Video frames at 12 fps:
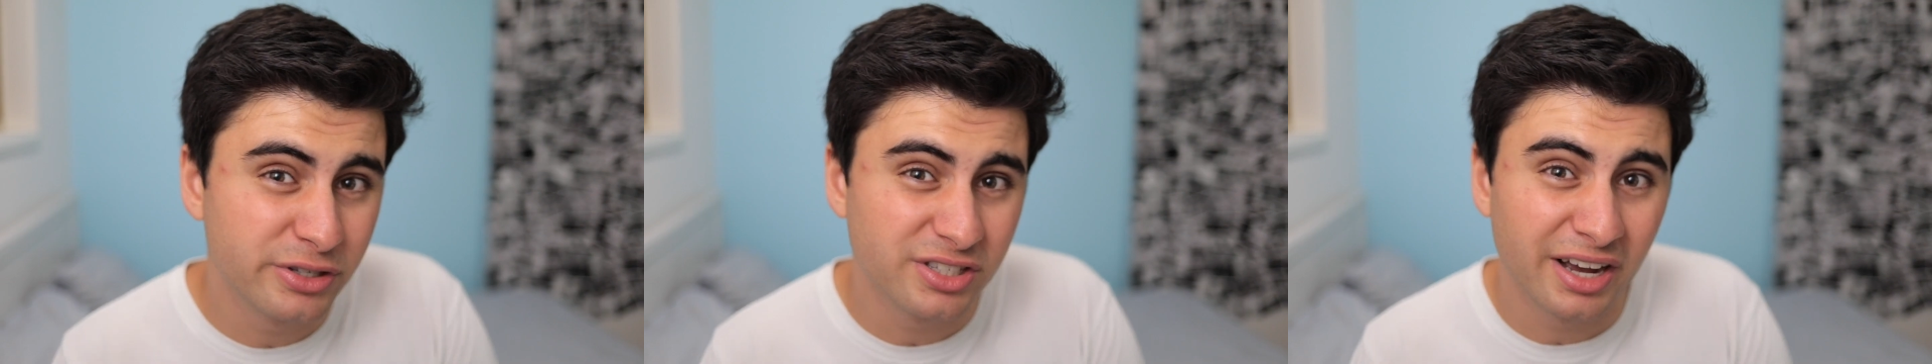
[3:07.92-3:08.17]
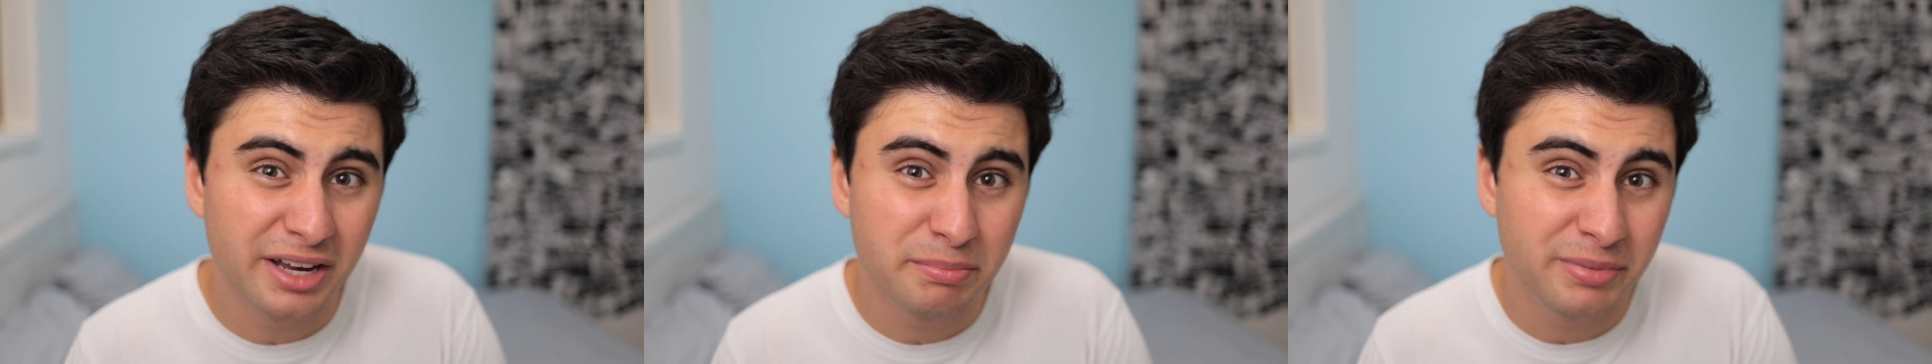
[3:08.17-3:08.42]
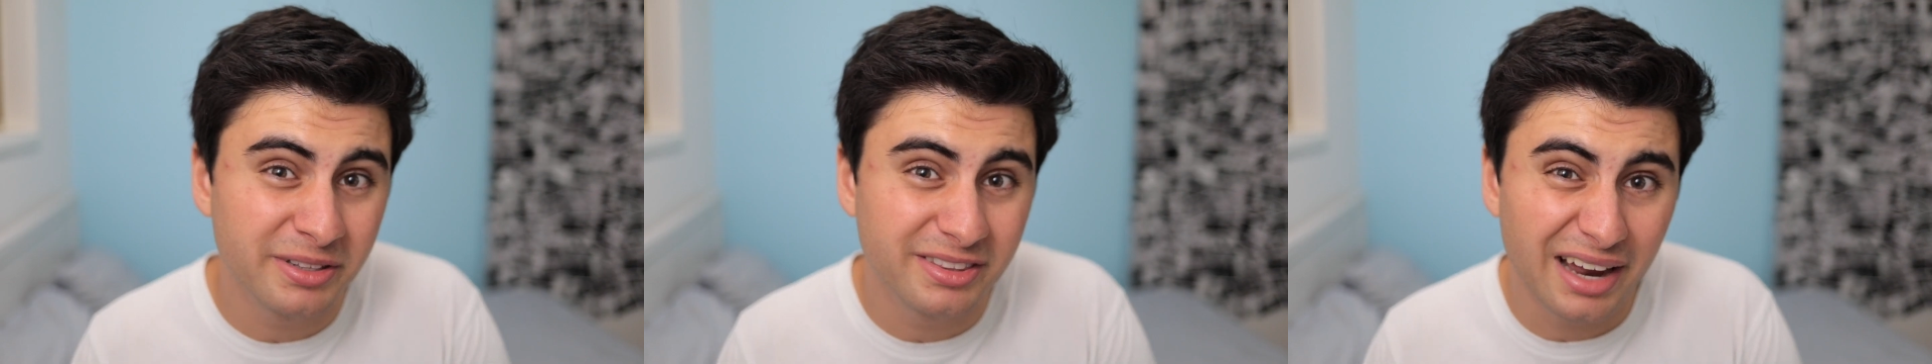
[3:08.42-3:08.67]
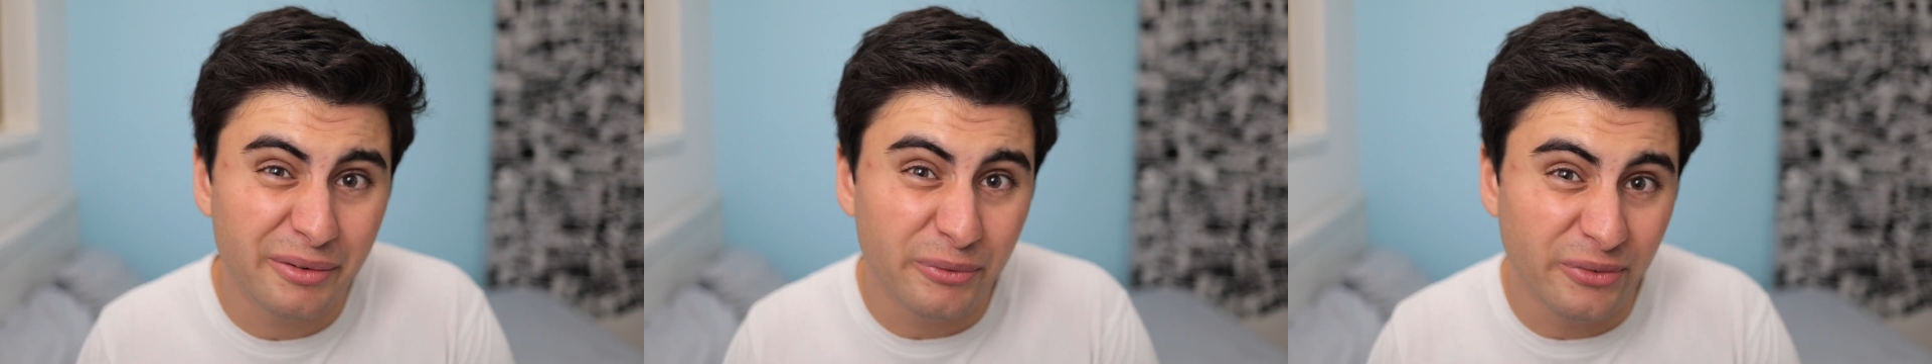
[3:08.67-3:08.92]
side, but
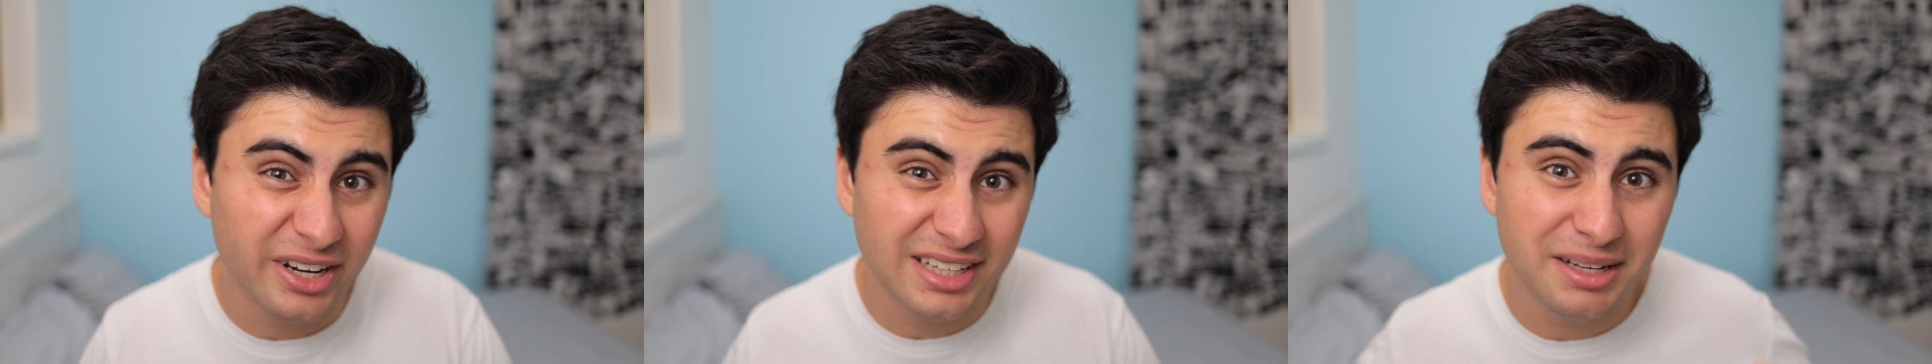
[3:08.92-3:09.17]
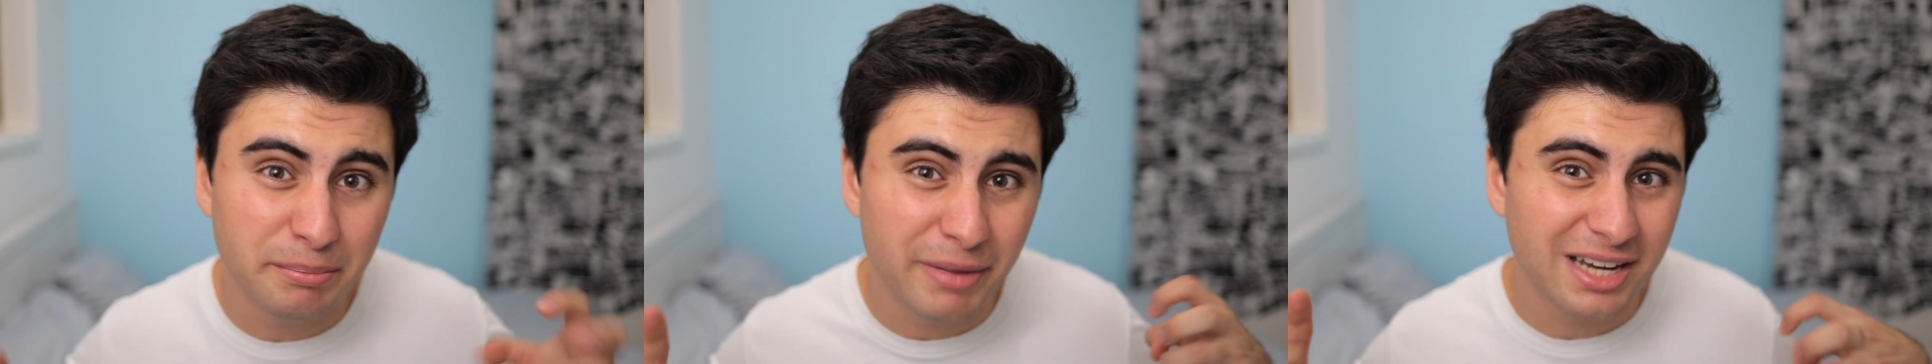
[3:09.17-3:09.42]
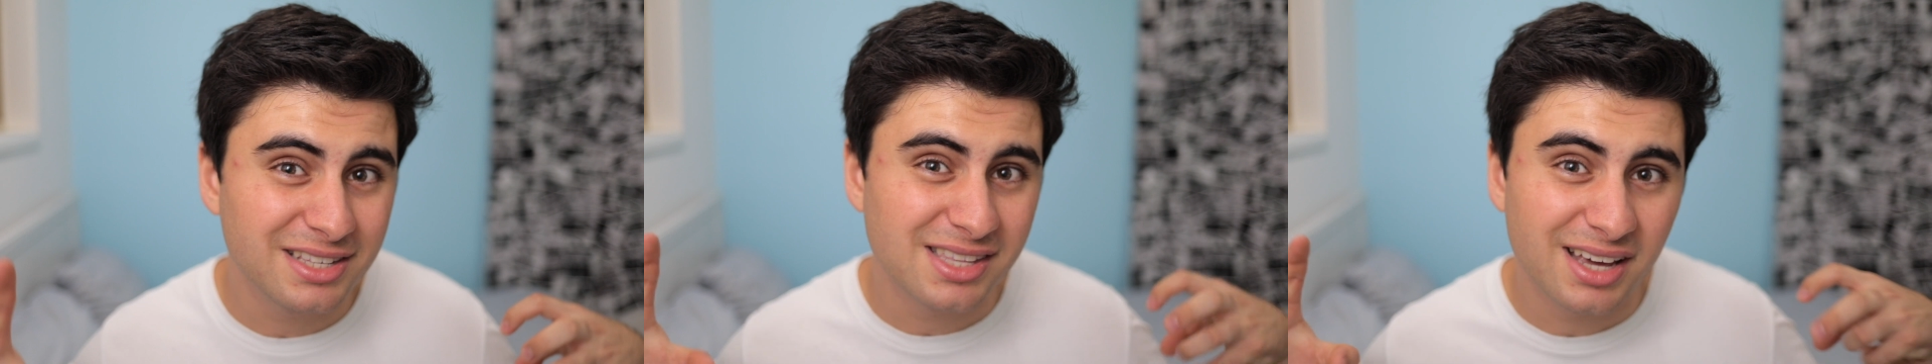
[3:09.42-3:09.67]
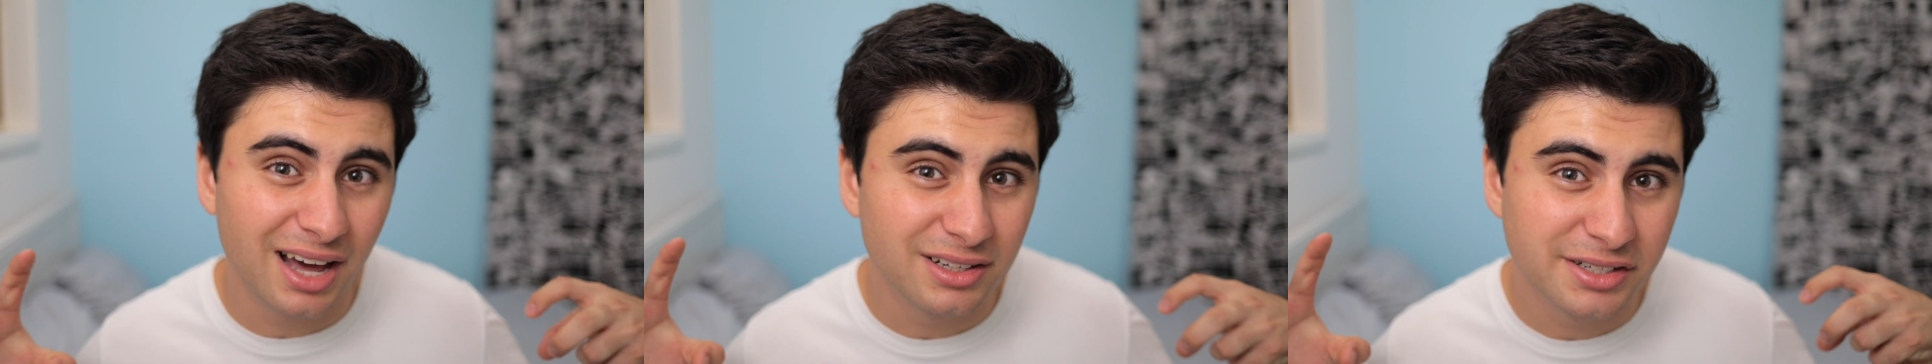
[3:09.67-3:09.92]
that really makes
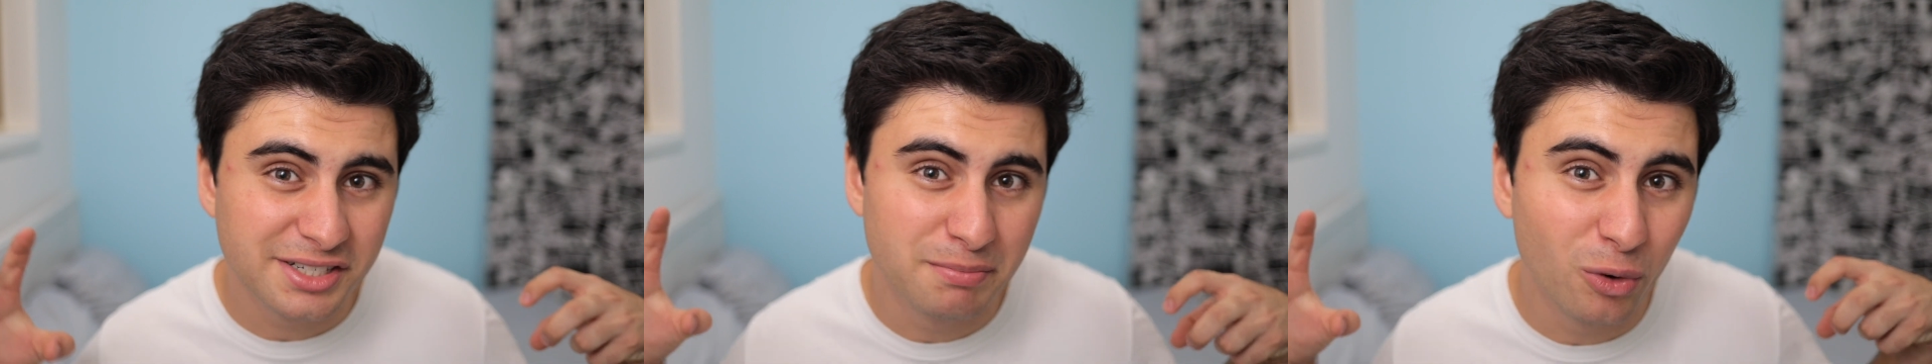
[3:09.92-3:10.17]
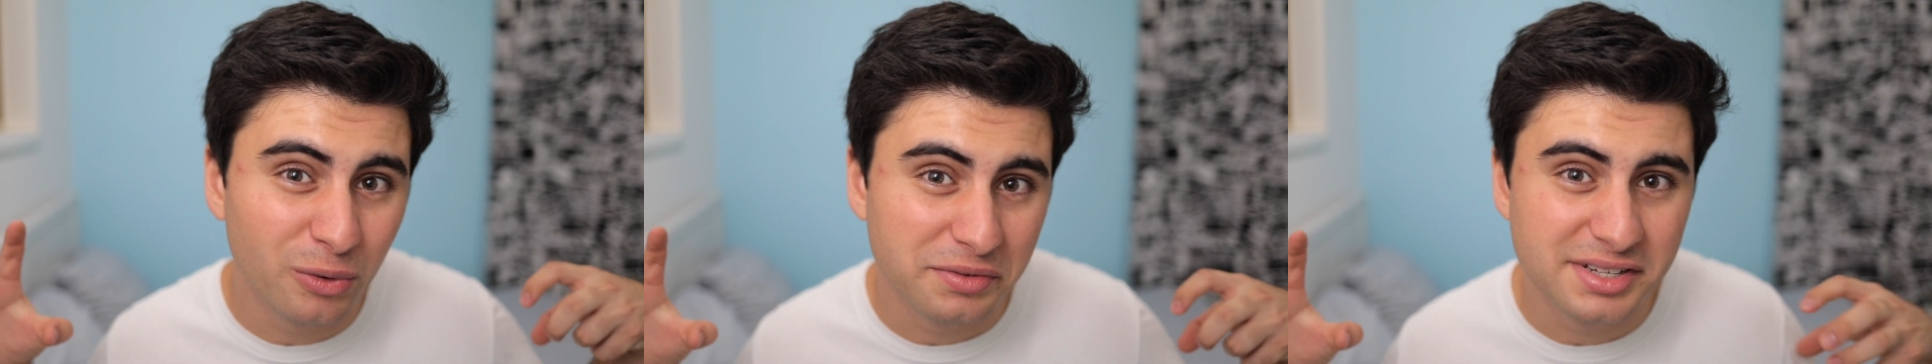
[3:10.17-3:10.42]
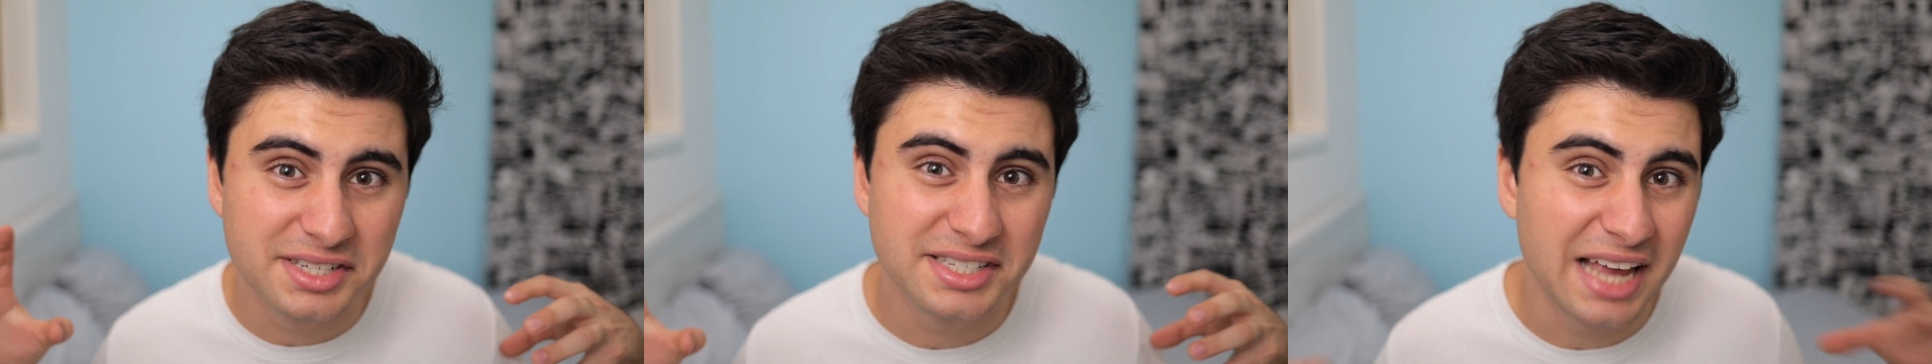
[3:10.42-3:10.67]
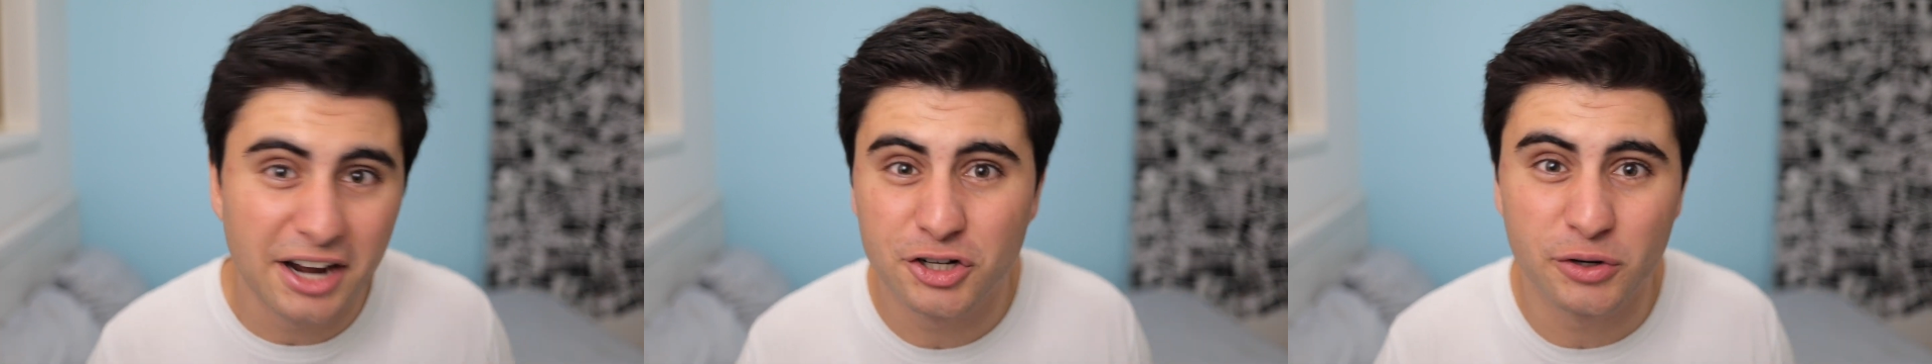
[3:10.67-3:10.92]
the colors more
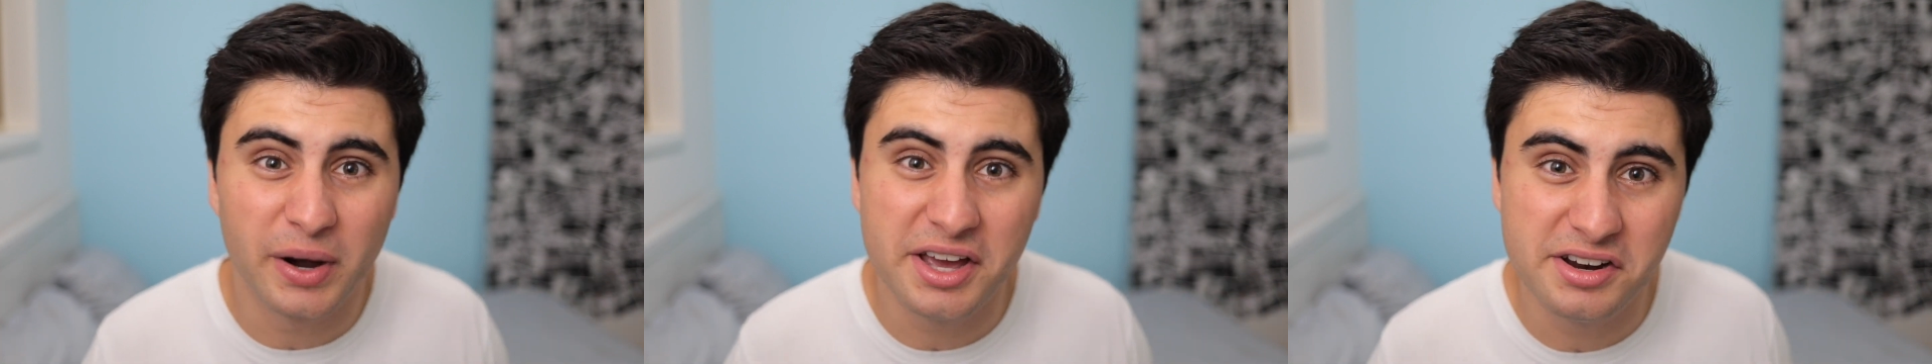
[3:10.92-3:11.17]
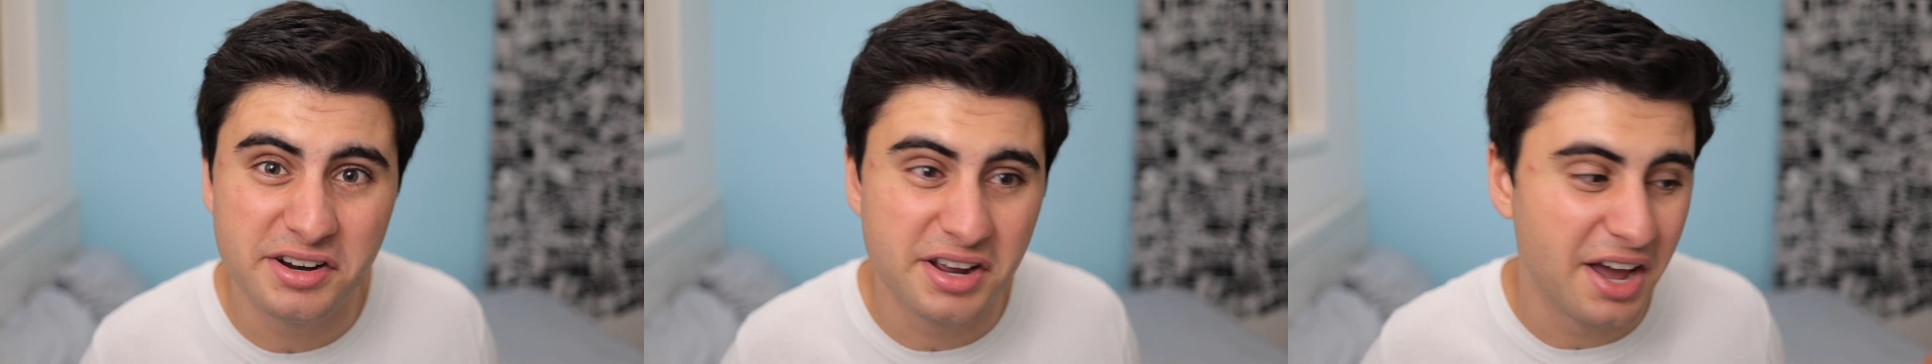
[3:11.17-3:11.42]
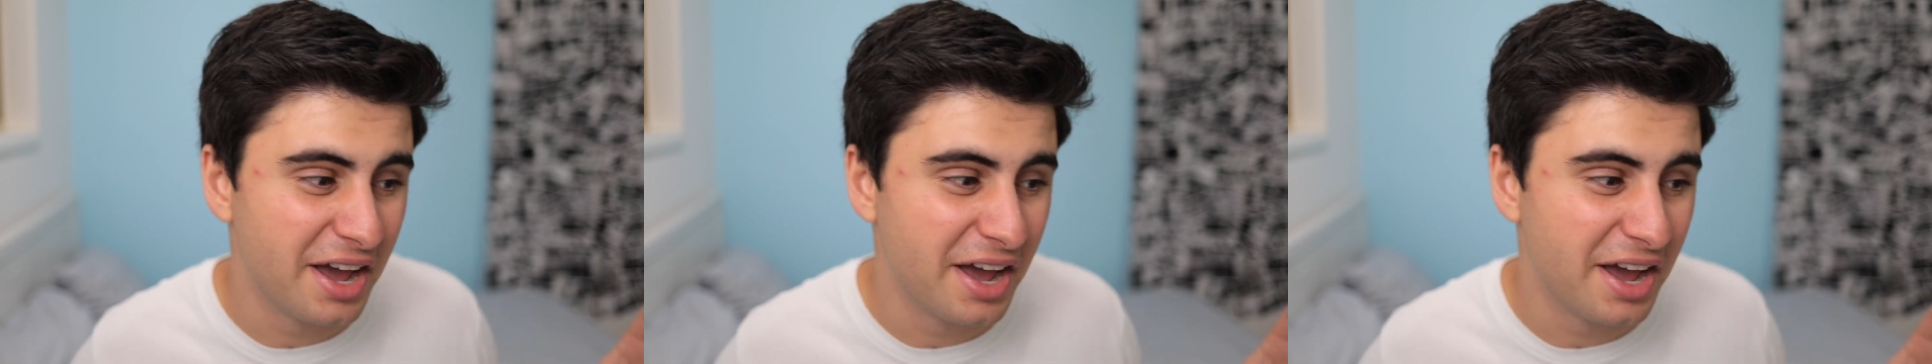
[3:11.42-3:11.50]
saturated,